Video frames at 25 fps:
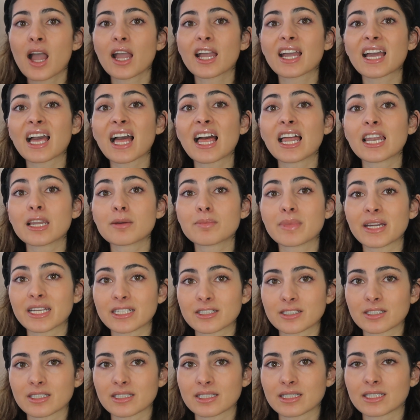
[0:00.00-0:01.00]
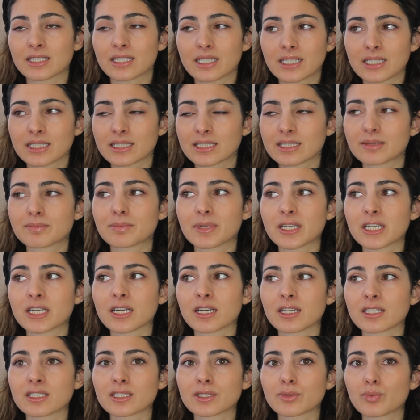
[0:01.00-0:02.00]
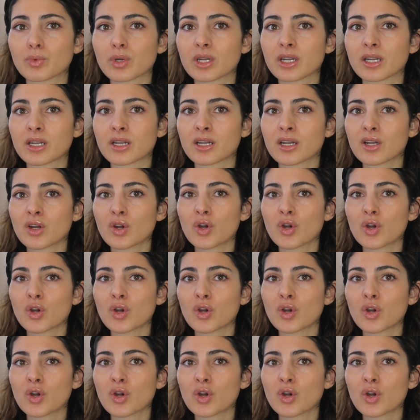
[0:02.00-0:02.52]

kilometers in these because we